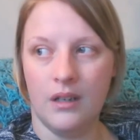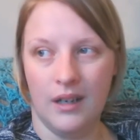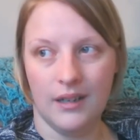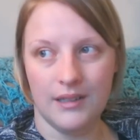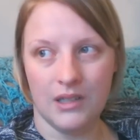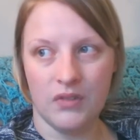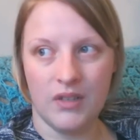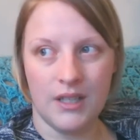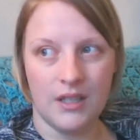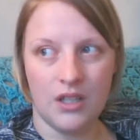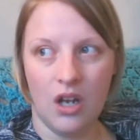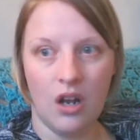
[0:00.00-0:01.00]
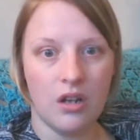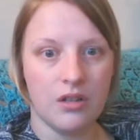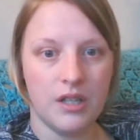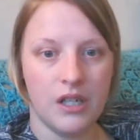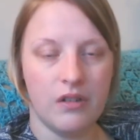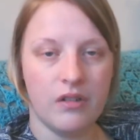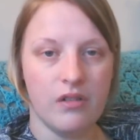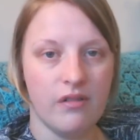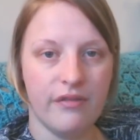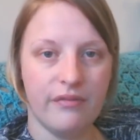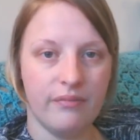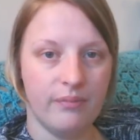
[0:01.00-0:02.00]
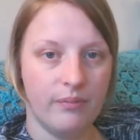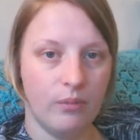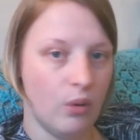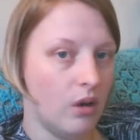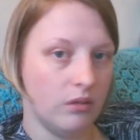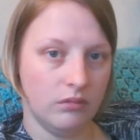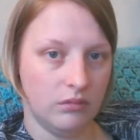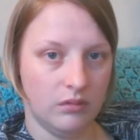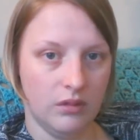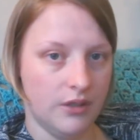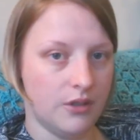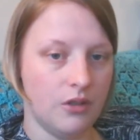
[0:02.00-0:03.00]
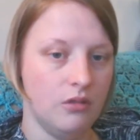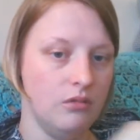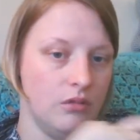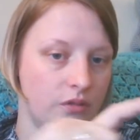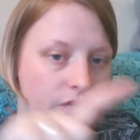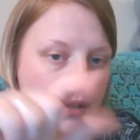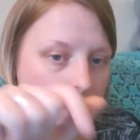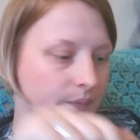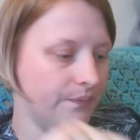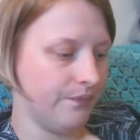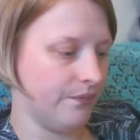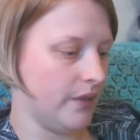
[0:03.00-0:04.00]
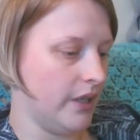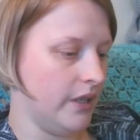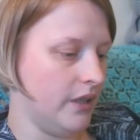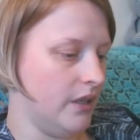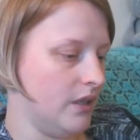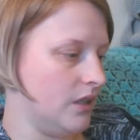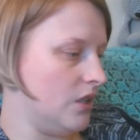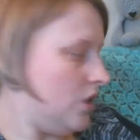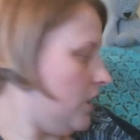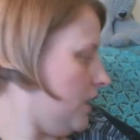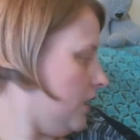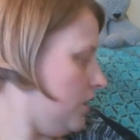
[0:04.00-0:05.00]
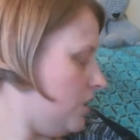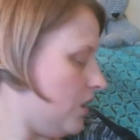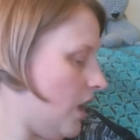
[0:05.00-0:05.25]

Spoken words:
I don't know if it's intarsia or what it's called for the change.